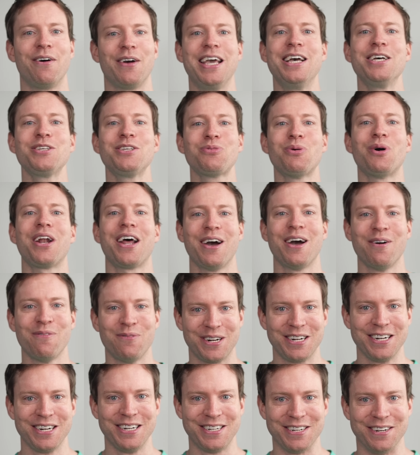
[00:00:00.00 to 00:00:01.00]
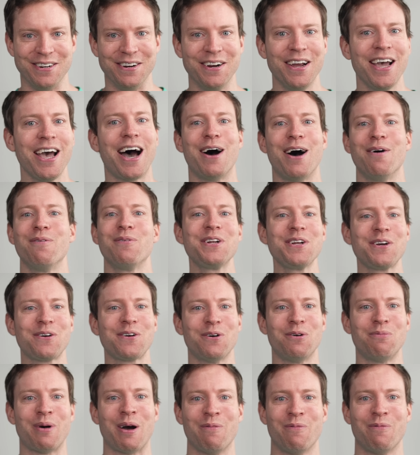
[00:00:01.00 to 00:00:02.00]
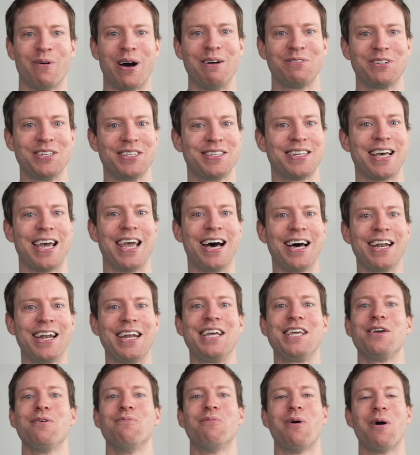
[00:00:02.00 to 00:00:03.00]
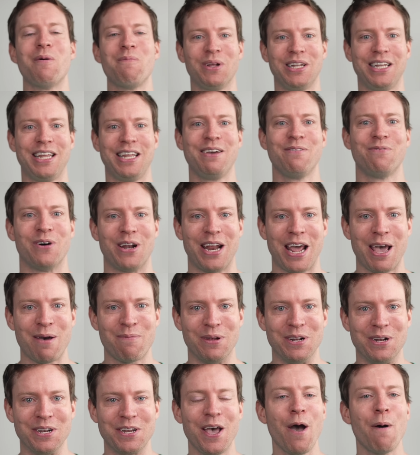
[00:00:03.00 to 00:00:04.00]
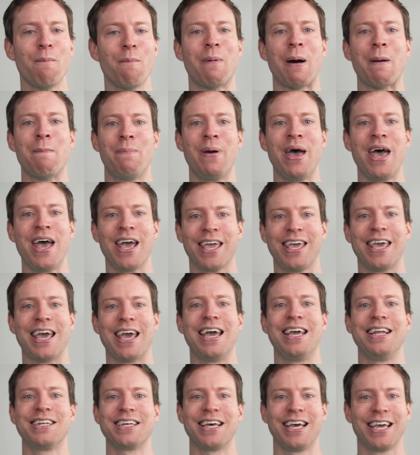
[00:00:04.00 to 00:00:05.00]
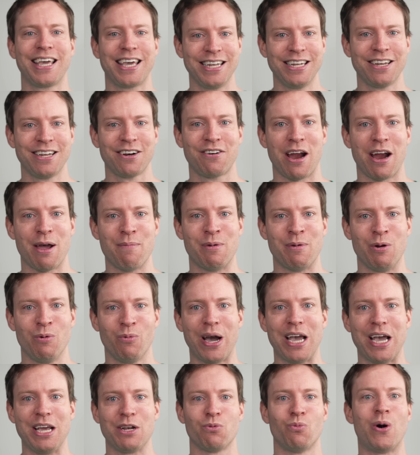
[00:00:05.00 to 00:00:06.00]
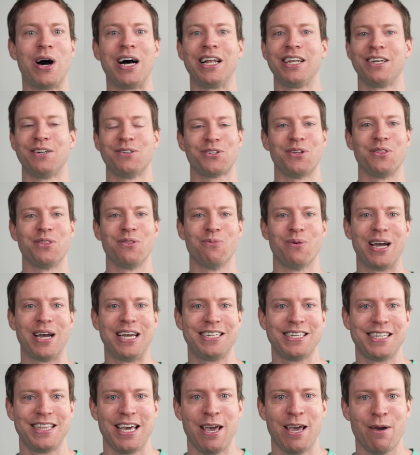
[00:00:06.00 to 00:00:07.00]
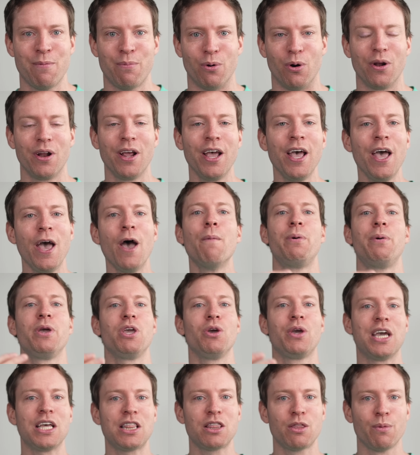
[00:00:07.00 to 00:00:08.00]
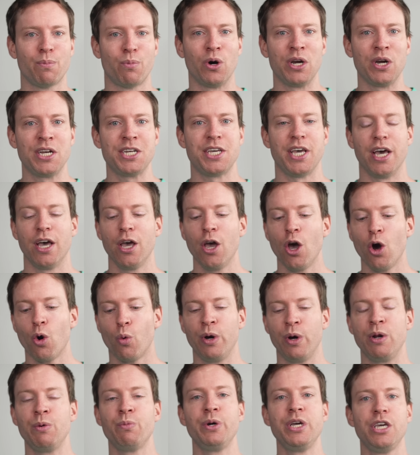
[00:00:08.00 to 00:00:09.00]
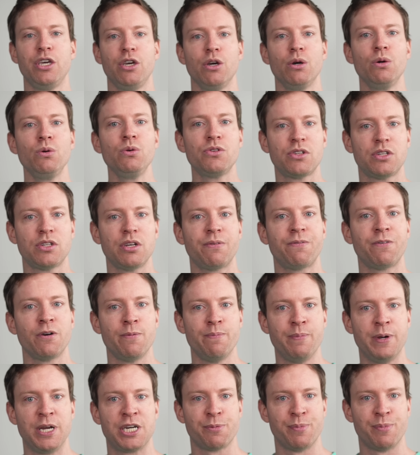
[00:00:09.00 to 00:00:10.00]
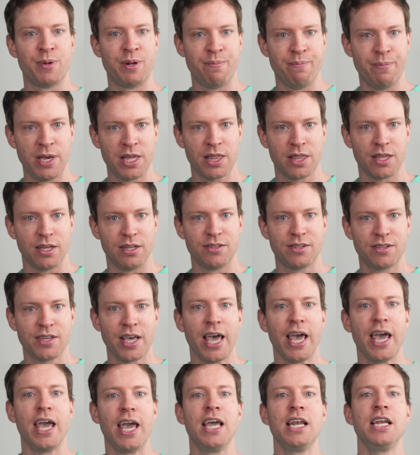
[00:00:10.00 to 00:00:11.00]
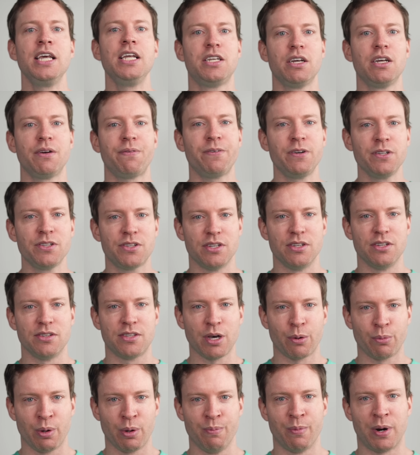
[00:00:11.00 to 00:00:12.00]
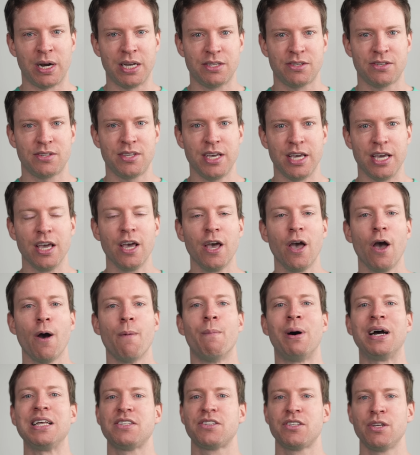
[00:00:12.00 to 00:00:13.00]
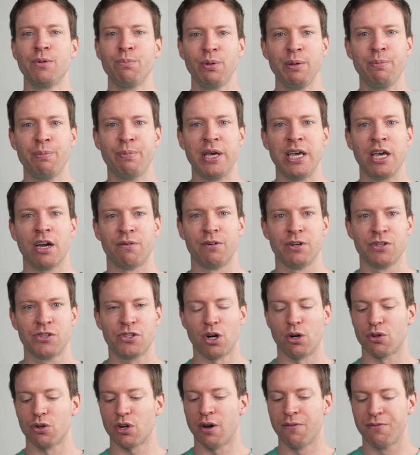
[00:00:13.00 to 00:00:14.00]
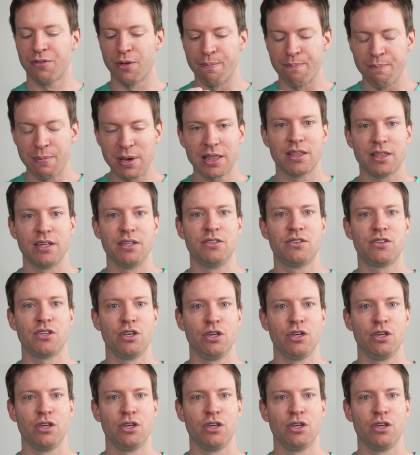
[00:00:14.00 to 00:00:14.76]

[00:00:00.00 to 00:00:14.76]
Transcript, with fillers: here's what I wouldn't do I wouldn't call my wife to say, honey, you won't believe what happened. My bag gained a kilogram in weight while I was on the way to the airport. But you get the point here. When we use different measurement methods, any differences that we might see might simply be a result of the methods